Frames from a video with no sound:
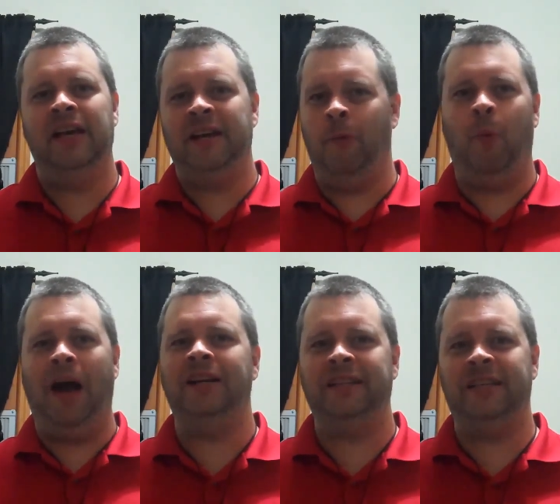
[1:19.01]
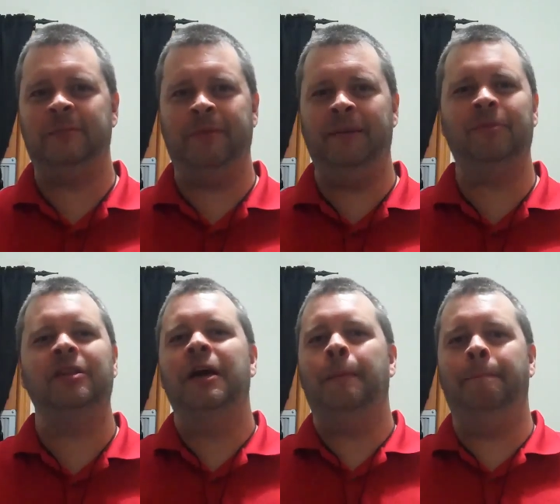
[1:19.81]
Now why are these
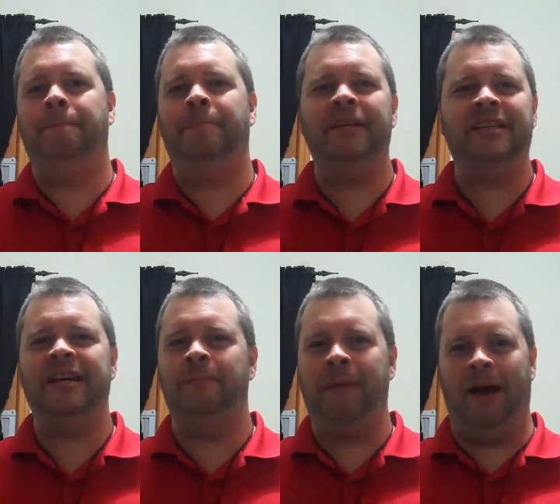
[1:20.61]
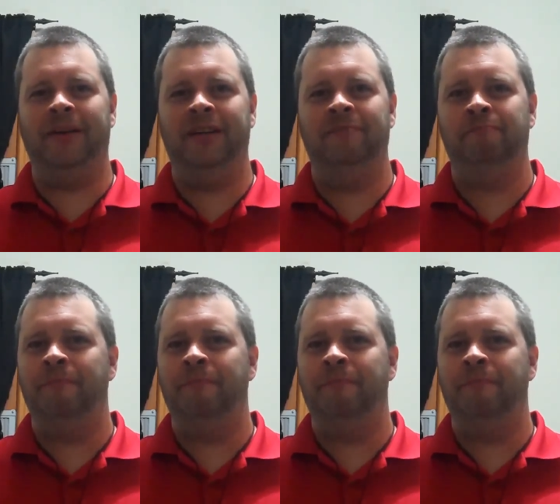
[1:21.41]
people bitching about it?